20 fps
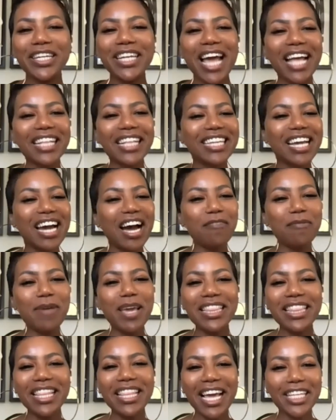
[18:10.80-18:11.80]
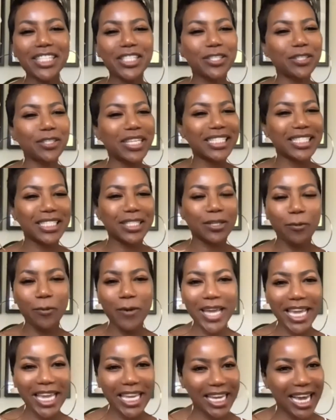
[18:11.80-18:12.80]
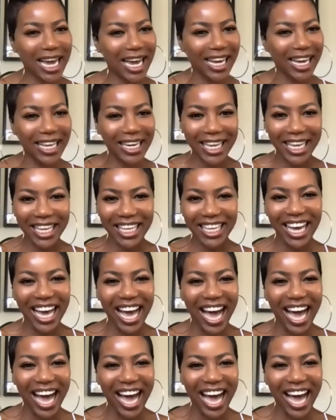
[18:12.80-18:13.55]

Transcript: not coming next to this queen, honey.